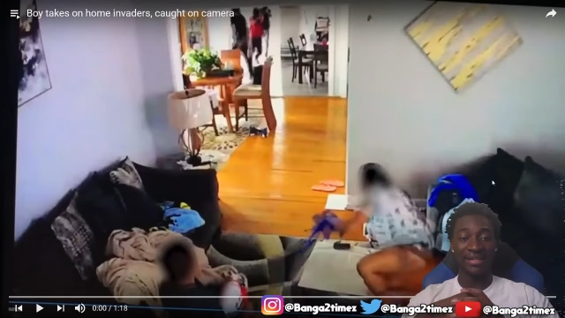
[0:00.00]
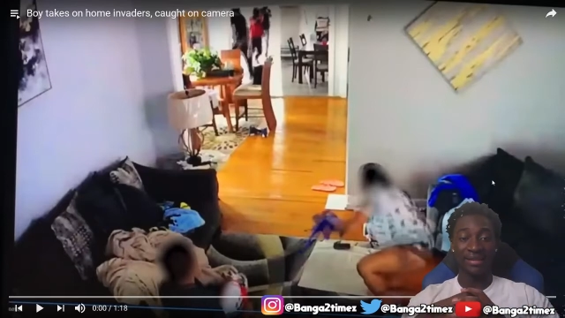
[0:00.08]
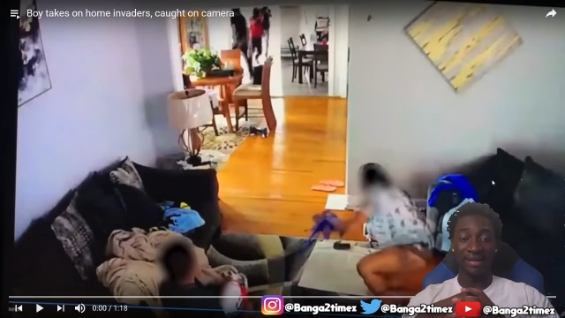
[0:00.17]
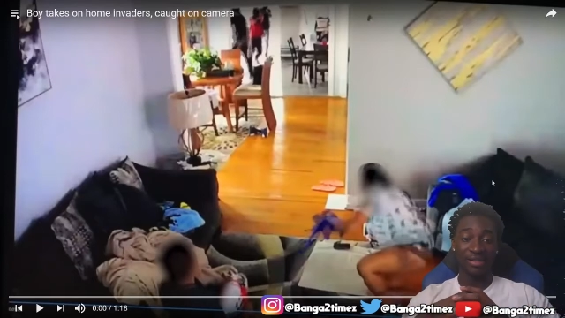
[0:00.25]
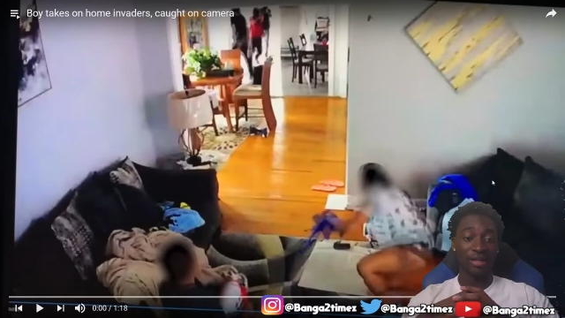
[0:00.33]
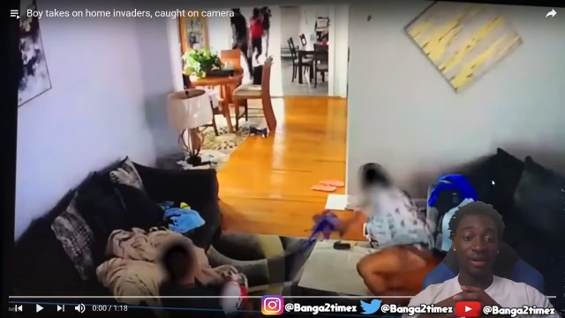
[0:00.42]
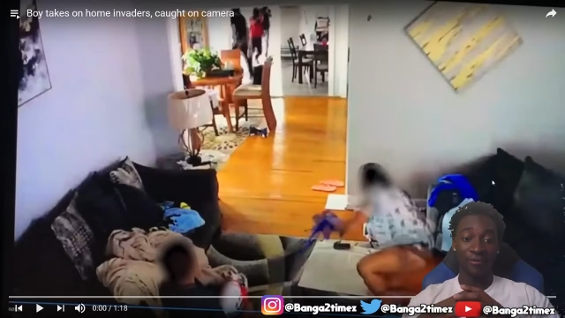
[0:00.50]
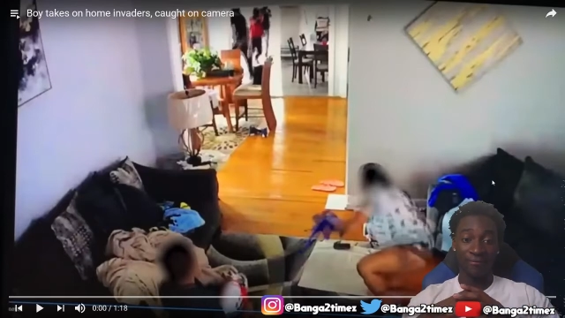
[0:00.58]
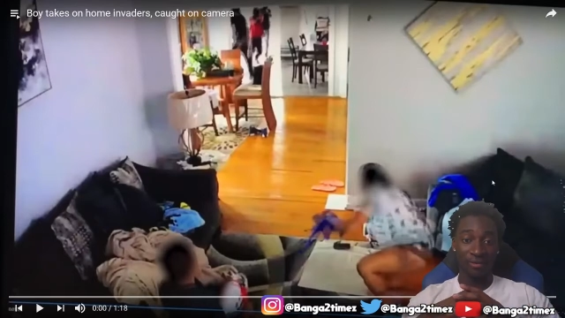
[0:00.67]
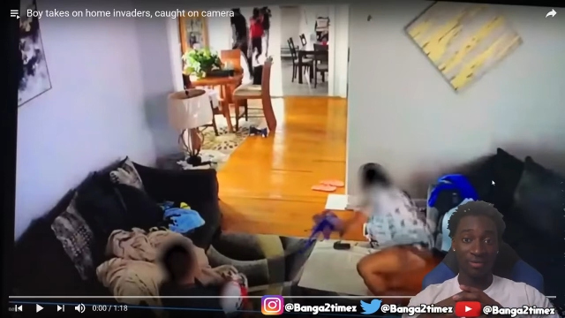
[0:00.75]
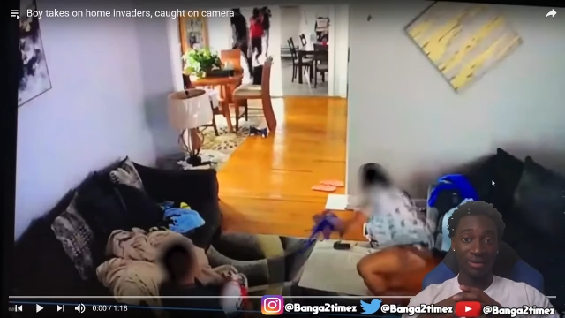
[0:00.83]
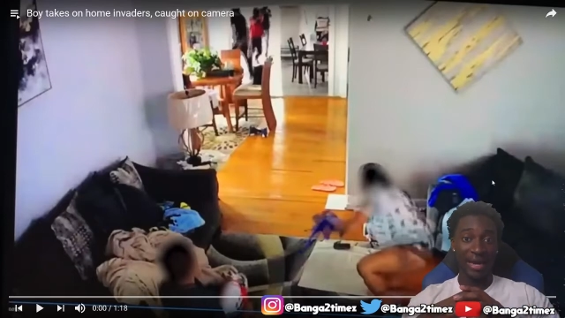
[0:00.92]
it has a lot of
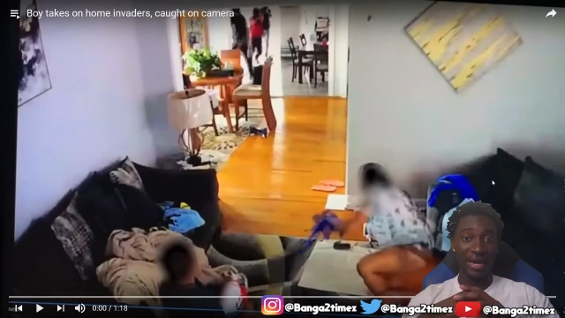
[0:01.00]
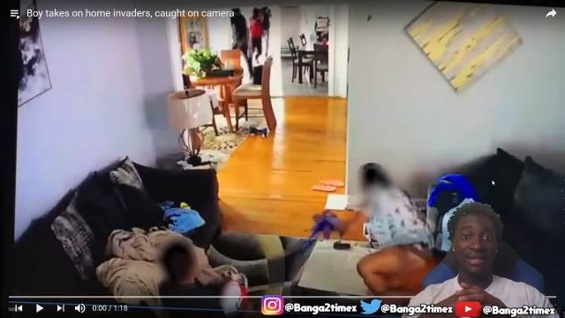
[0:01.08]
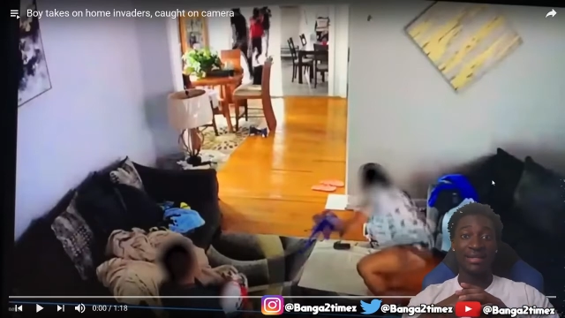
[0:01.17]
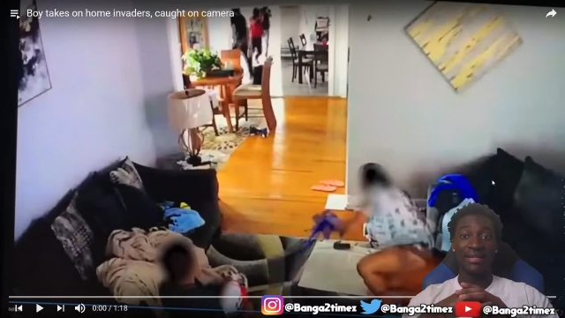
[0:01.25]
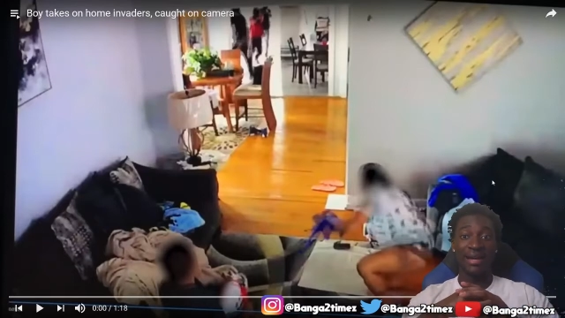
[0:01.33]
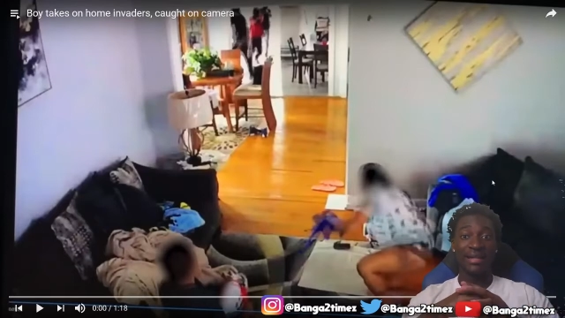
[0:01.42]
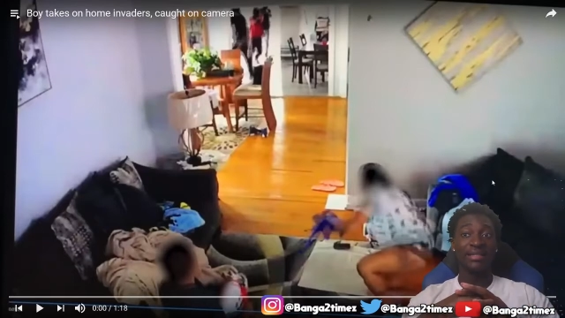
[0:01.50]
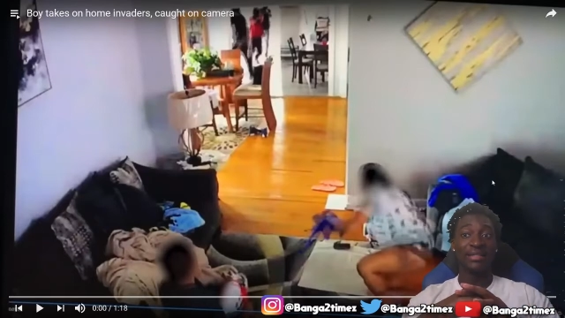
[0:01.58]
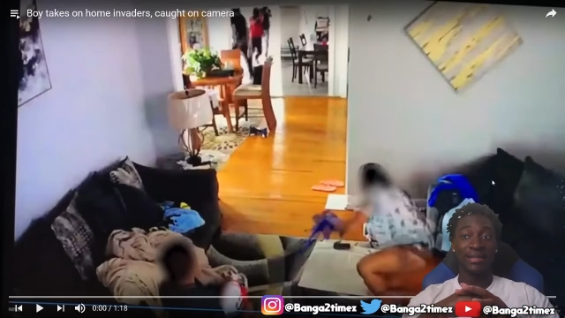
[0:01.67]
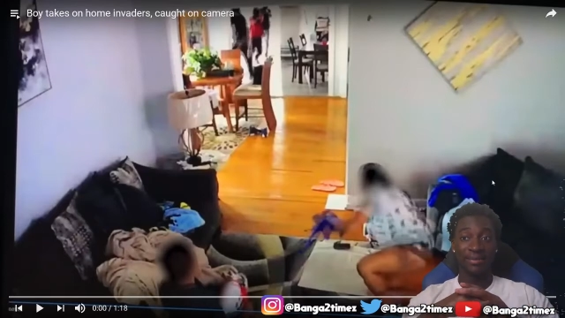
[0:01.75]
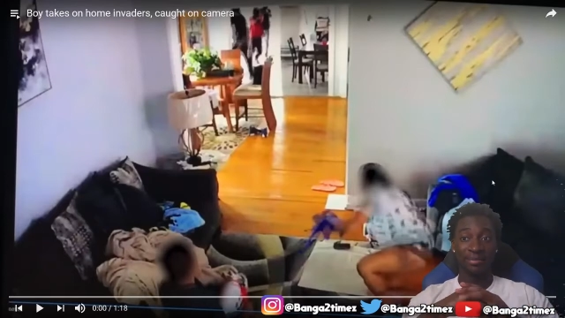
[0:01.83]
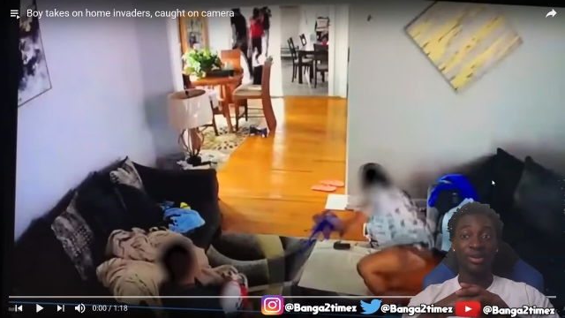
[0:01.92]
views and it does
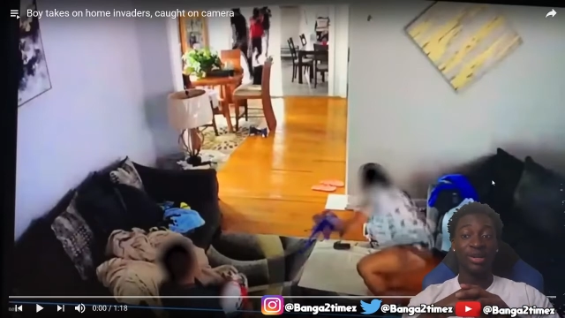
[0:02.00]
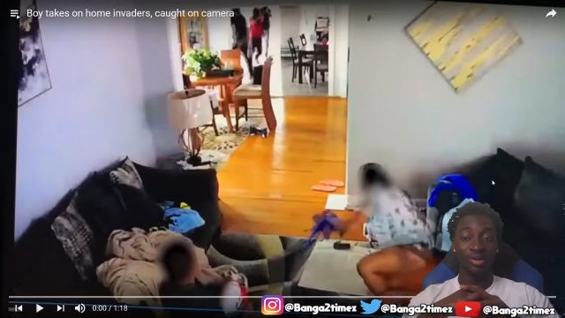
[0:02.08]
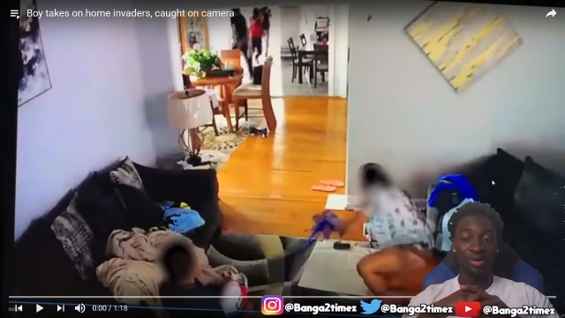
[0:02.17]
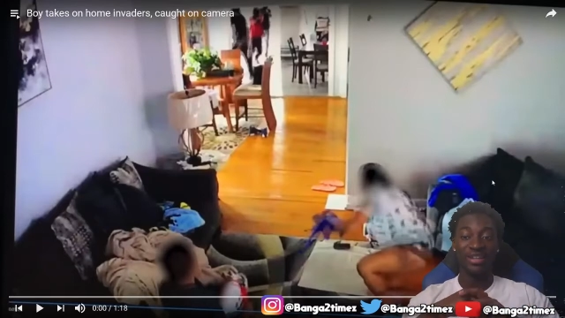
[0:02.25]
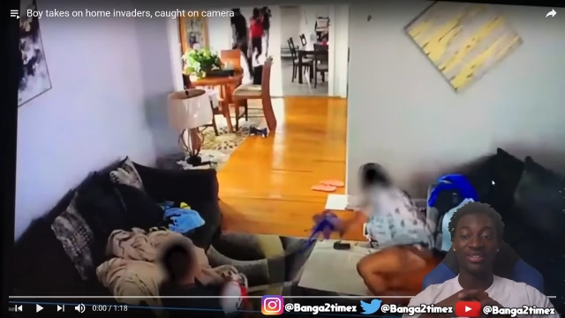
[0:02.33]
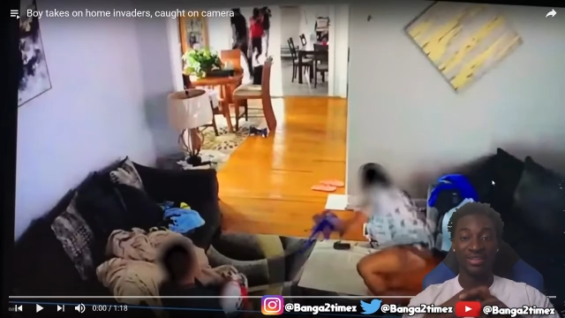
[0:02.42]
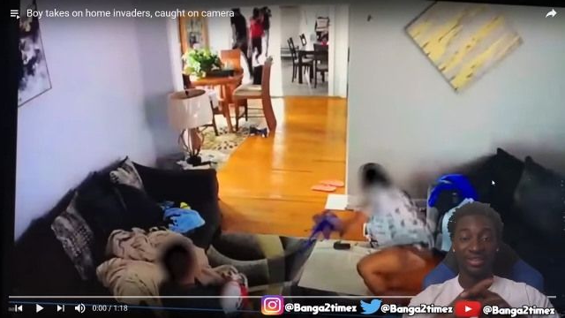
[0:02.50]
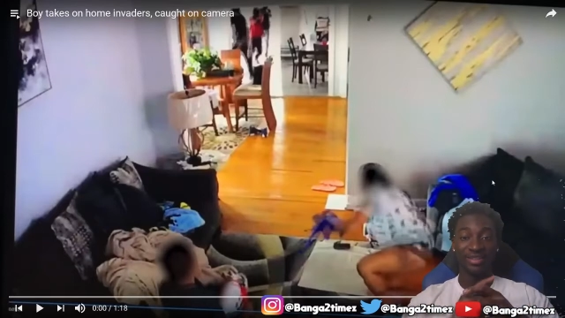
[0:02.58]
seem pretty crazy.